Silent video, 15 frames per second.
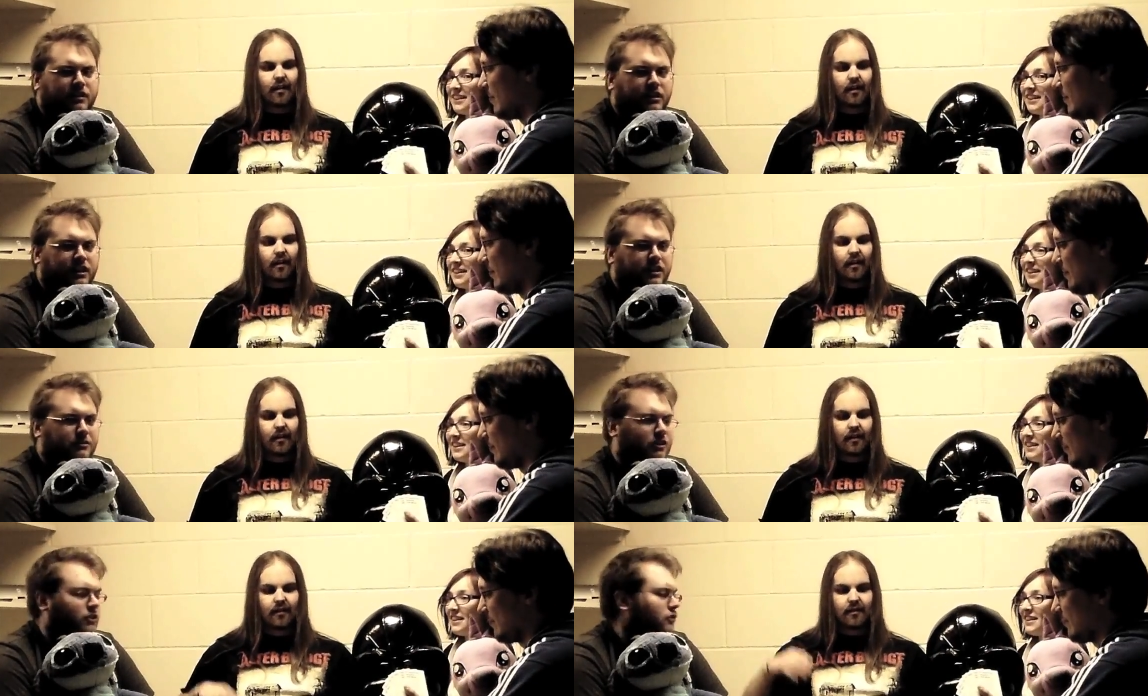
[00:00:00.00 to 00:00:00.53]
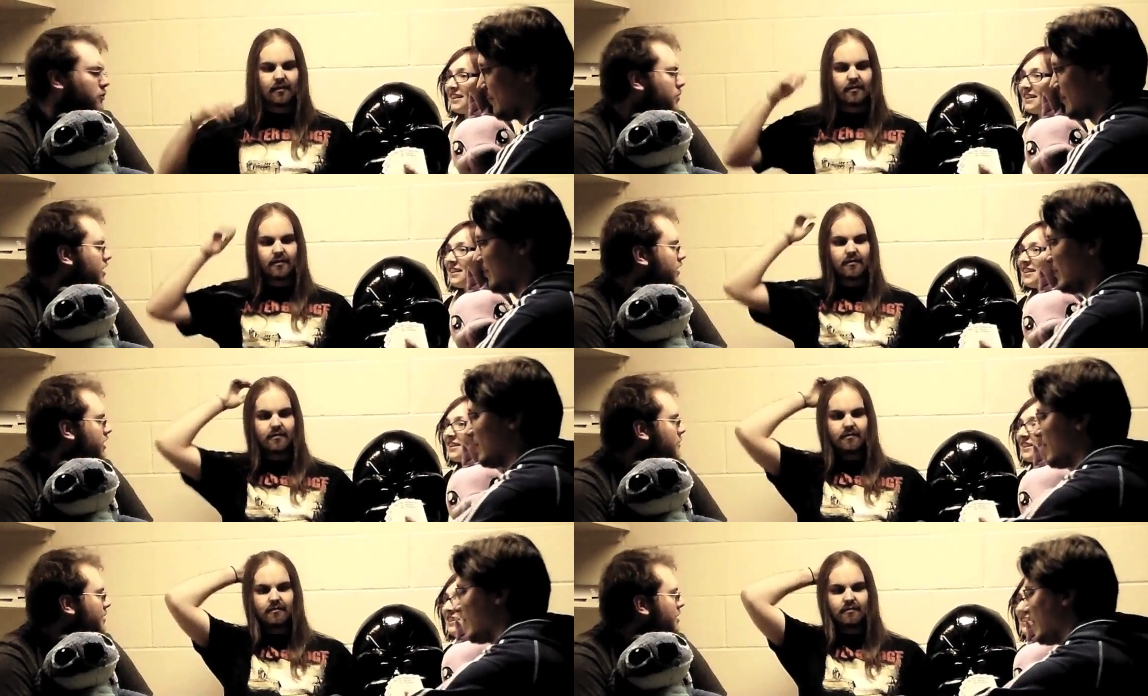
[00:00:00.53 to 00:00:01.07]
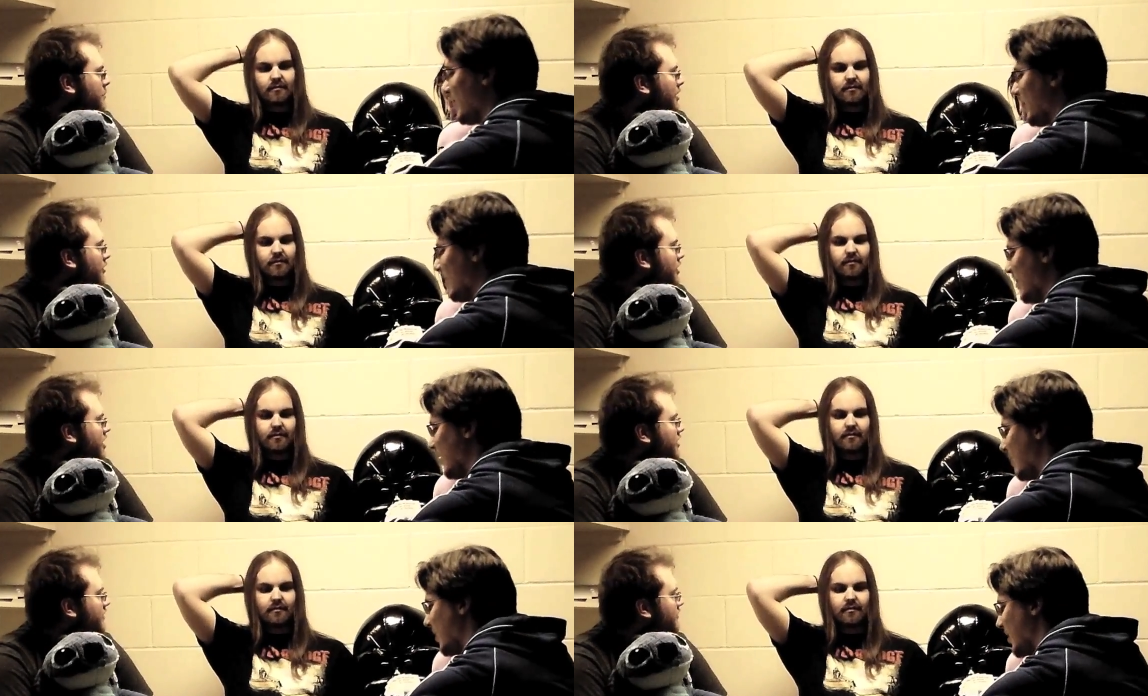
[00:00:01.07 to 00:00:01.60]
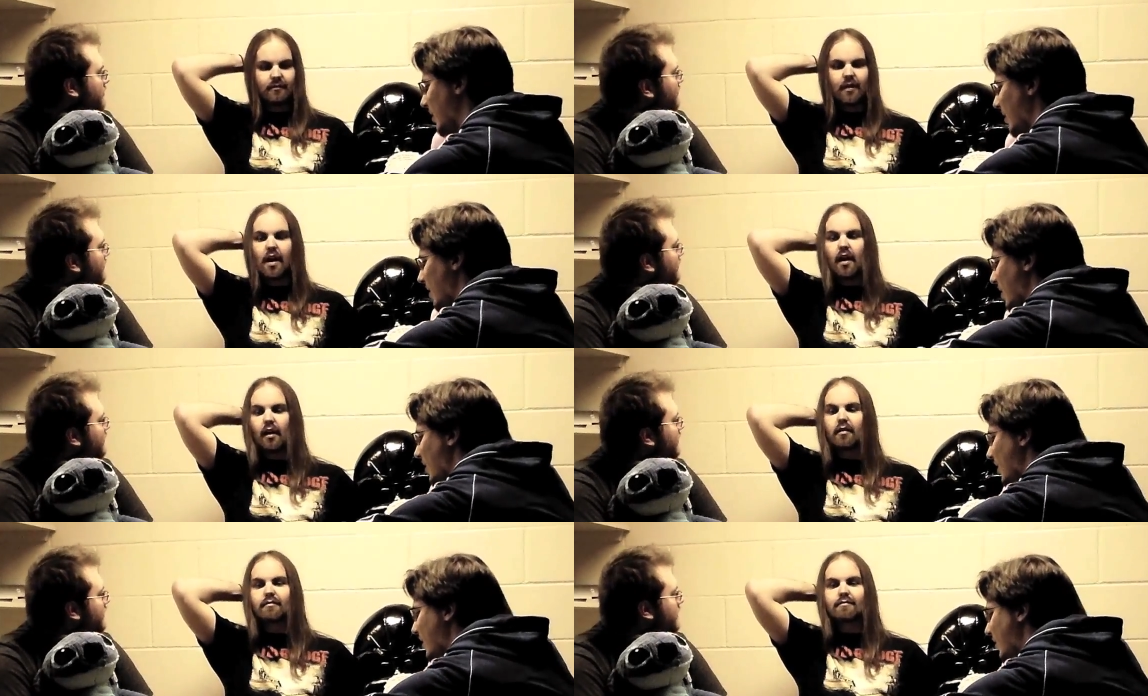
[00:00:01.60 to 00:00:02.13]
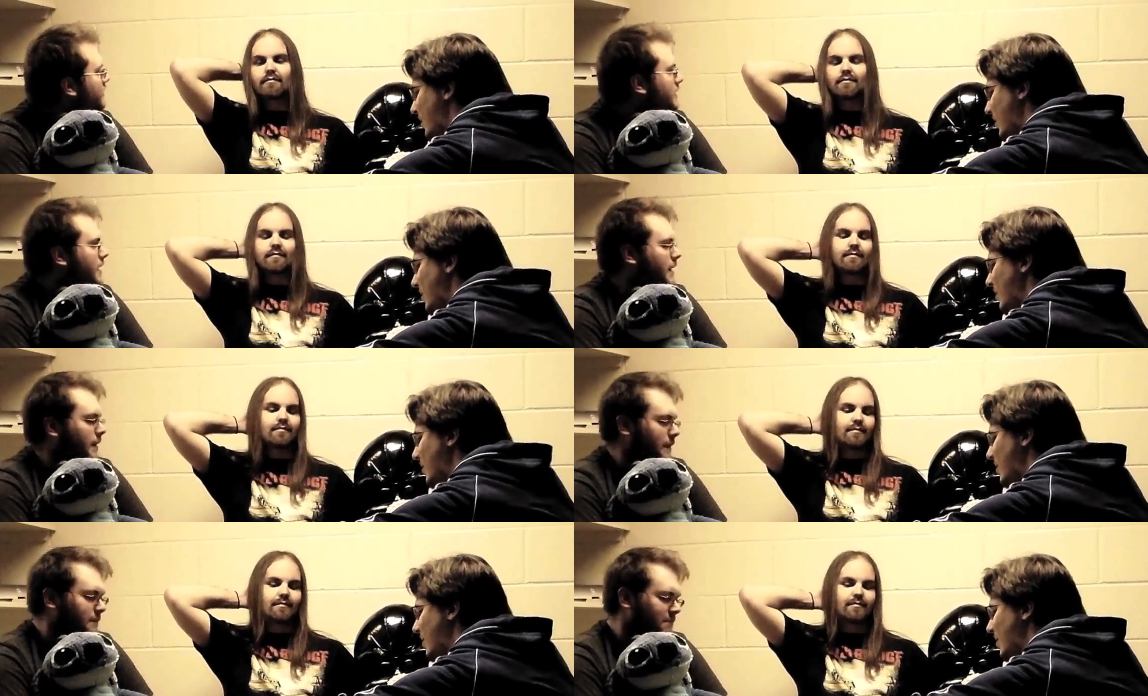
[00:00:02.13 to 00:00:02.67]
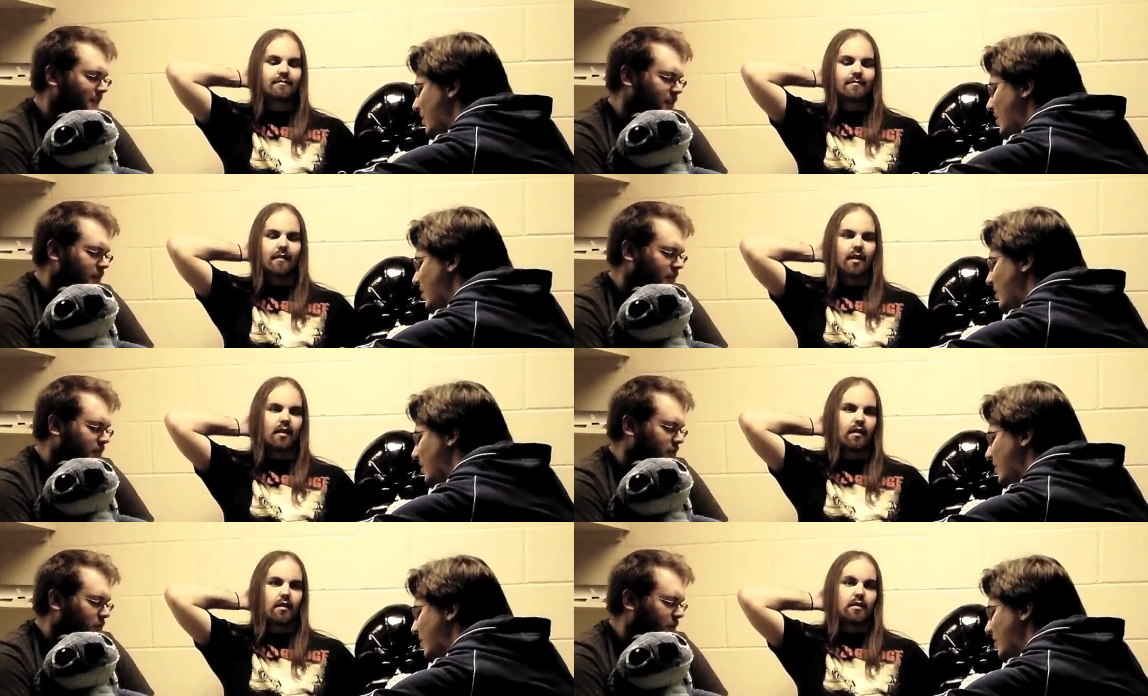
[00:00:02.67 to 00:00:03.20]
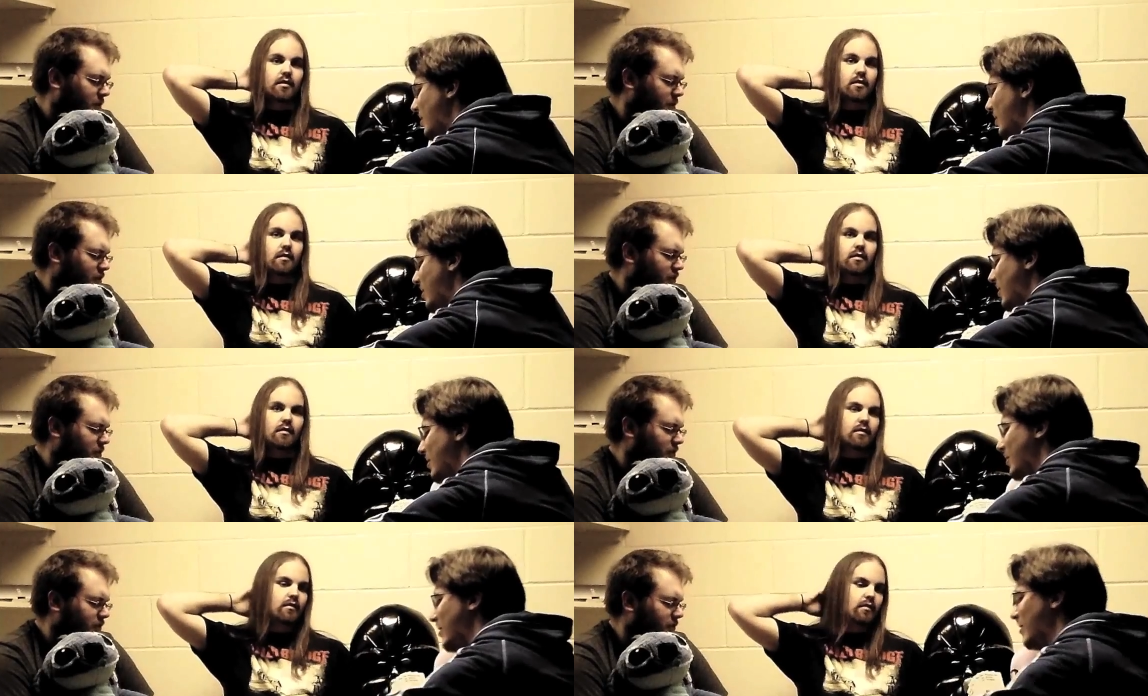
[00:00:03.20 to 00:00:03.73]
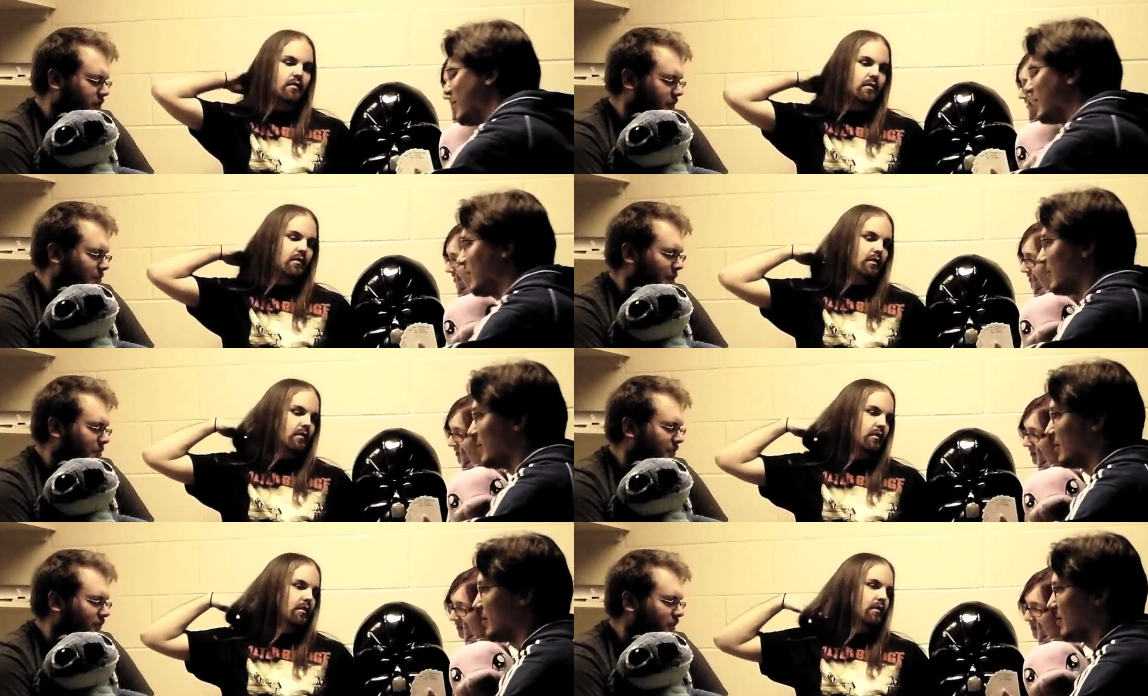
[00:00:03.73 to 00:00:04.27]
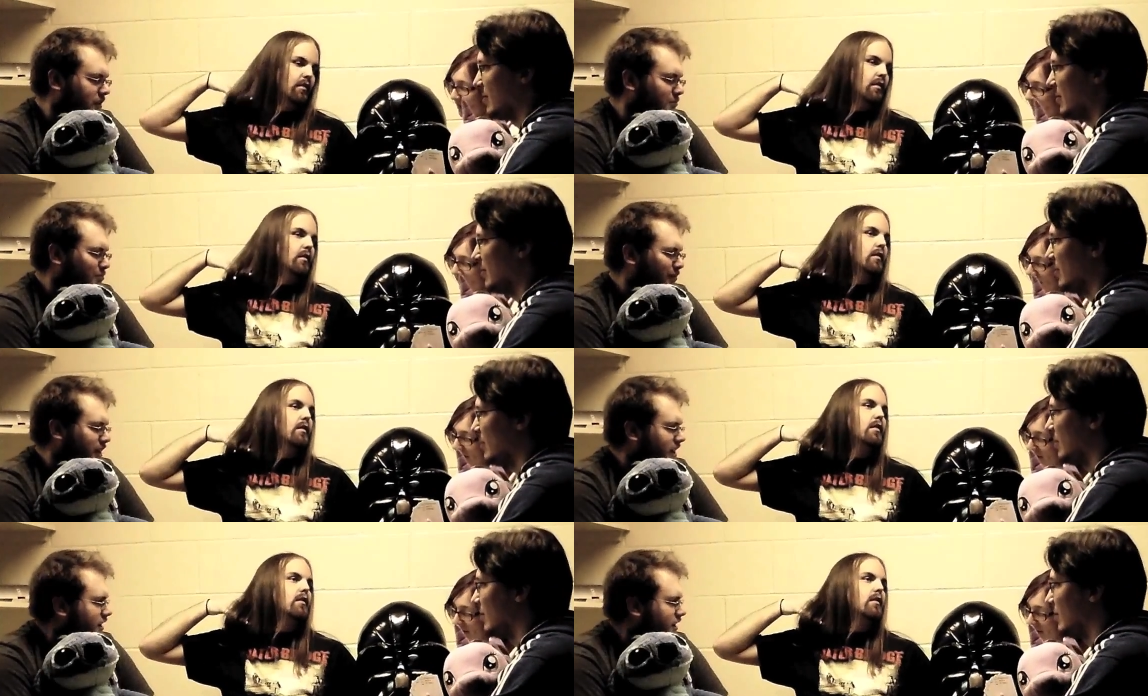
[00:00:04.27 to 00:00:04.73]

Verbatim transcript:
Speaker 1: about, like, you know, doing a limit, am I right? Yeah. Yeah. What do I do? I you like maybe 10